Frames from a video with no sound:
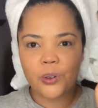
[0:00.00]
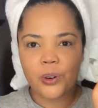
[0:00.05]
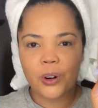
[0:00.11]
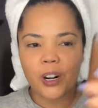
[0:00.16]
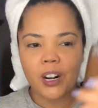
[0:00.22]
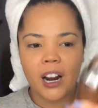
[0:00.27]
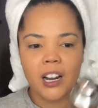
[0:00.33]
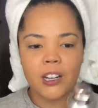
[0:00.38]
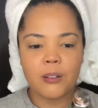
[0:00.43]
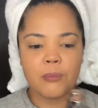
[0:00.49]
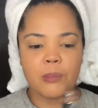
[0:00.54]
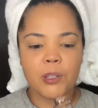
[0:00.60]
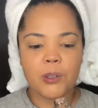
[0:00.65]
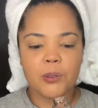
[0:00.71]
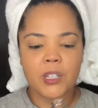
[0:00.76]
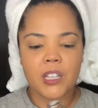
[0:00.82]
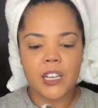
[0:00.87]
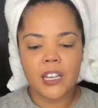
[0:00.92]
I am
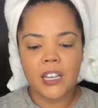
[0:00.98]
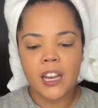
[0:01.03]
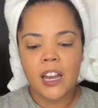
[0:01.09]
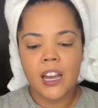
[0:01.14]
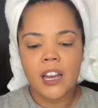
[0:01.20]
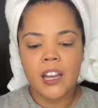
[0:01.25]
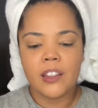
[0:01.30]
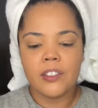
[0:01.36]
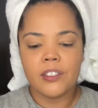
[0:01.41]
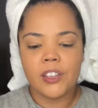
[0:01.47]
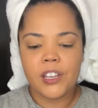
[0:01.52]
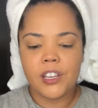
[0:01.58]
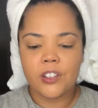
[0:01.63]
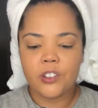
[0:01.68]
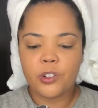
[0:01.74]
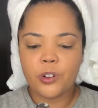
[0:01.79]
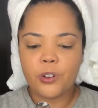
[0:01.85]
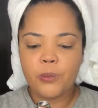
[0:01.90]
using the
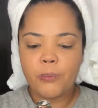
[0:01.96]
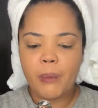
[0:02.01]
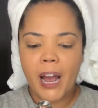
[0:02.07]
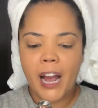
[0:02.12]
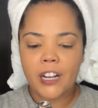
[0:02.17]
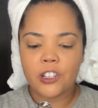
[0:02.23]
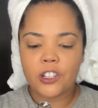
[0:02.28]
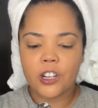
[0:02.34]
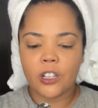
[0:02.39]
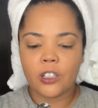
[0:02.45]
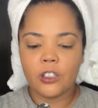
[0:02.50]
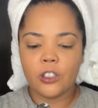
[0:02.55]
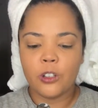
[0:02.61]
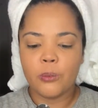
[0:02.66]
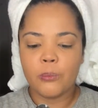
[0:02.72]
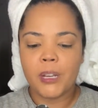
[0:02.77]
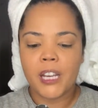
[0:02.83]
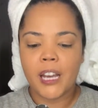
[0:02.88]
True Match Lumi
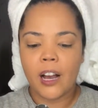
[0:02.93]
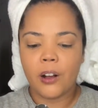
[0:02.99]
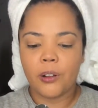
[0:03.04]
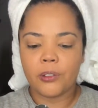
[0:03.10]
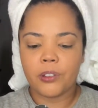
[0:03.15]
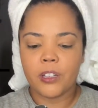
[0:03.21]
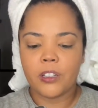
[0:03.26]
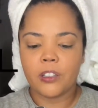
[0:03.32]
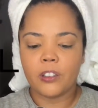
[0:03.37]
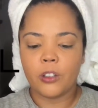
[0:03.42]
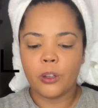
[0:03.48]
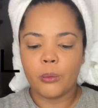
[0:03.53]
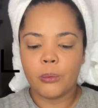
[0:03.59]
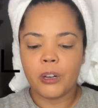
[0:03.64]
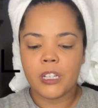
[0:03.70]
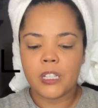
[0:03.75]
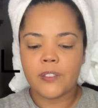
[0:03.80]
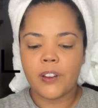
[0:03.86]
Healthy Luminous
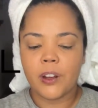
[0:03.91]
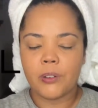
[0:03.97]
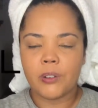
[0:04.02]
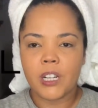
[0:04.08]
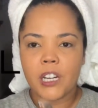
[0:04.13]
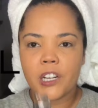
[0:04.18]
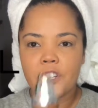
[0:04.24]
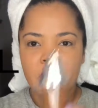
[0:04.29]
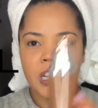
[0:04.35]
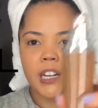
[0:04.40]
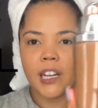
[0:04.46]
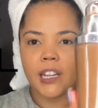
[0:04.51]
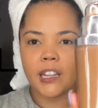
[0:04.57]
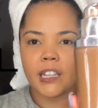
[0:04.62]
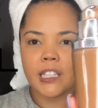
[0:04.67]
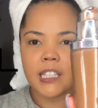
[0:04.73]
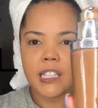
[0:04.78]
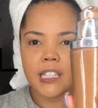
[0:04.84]
Foundation, and this
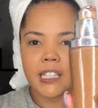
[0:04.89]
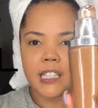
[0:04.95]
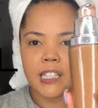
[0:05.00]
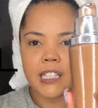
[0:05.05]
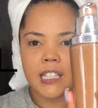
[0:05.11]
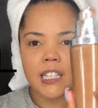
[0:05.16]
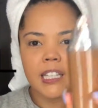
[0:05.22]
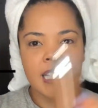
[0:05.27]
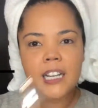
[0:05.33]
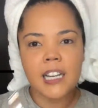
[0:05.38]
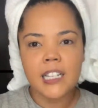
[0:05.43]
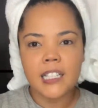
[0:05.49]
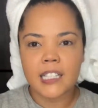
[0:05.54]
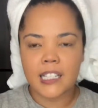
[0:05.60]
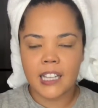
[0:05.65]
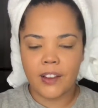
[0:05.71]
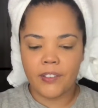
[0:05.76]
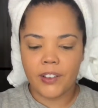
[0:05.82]
is in
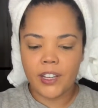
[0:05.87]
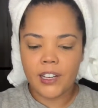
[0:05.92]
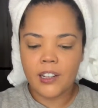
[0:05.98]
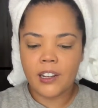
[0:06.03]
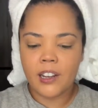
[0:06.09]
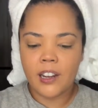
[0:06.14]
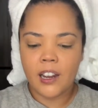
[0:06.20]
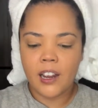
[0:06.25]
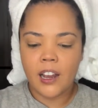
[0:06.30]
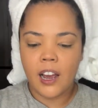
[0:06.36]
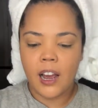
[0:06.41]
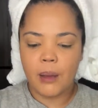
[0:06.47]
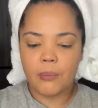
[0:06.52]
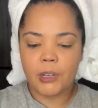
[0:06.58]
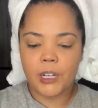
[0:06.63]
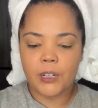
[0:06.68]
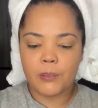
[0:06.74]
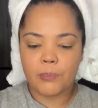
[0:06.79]
C7. I'm going to
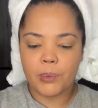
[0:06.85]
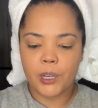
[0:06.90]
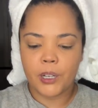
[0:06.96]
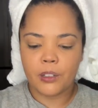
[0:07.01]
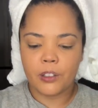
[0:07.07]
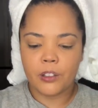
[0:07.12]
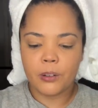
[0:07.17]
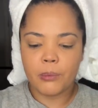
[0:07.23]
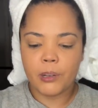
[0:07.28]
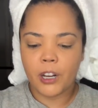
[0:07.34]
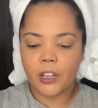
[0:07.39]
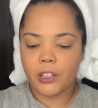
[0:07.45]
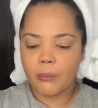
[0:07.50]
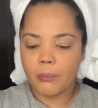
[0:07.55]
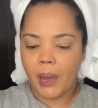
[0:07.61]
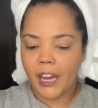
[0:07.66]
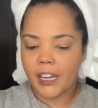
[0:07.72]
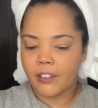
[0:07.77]
put a little bit on the back
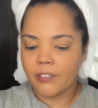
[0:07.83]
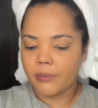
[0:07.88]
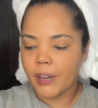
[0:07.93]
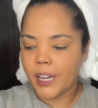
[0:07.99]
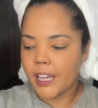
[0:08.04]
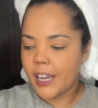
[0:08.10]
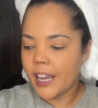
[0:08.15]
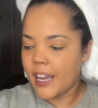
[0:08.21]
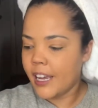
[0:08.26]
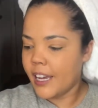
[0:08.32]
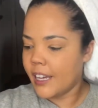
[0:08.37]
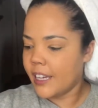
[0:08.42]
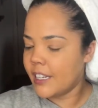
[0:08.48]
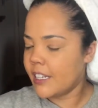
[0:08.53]
of my hand.